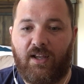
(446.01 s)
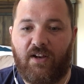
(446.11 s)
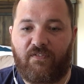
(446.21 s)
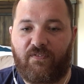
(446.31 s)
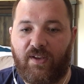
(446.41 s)

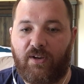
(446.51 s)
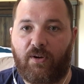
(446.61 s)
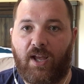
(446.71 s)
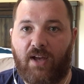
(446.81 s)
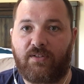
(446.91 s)
in
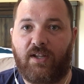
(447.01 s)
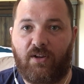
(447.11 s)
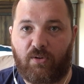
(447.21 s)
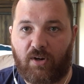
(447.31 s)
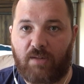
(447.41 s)
figuring out
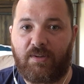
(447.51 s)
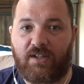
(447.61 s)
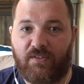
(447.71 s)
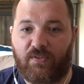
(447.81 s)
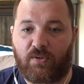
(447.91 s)
incredibly
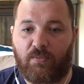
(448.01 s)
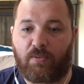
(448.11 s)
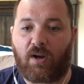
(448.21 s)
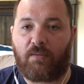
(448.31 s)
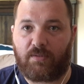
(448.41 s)
difficult
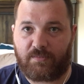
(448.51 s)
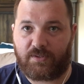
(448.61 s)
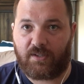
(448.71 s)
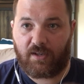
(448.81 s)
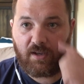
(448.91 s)
problems.